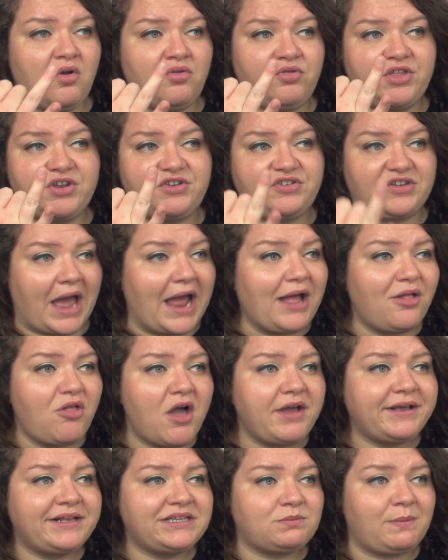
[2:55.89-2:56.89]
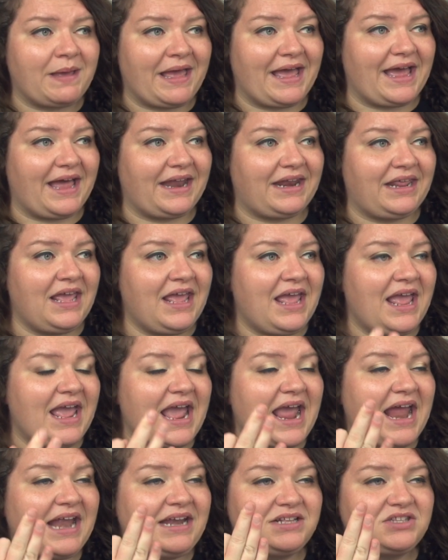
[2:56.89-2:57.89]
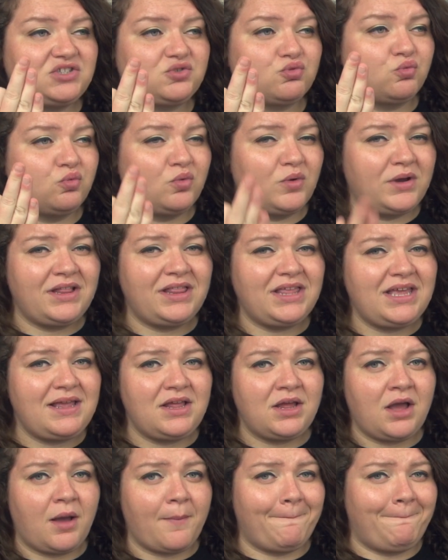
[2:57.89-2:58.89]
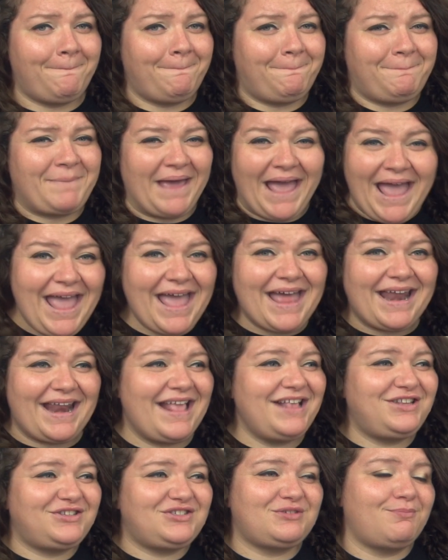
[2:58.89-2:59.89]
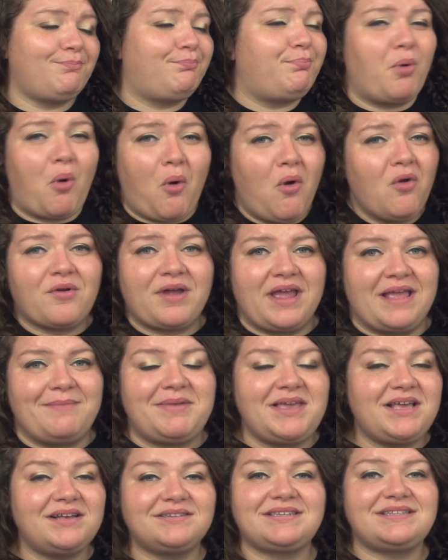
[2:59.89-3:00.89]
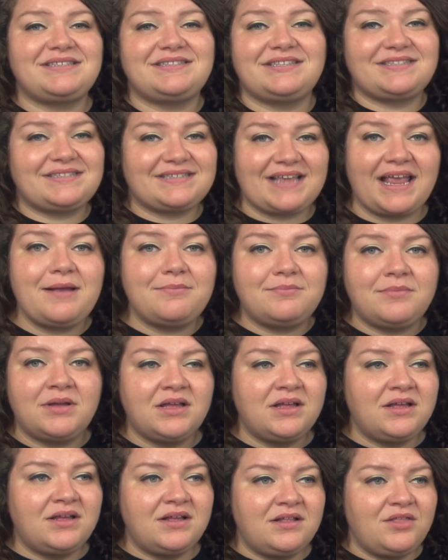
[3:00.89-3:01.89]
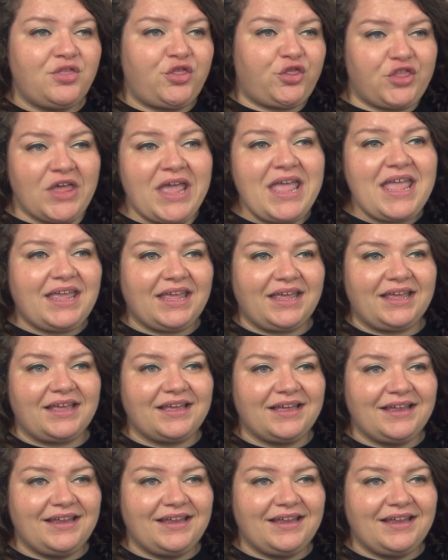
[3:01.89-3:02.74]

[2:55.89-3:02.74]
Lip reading: The dialogue is bad. And it's really bad. It's boring because it's the same thing.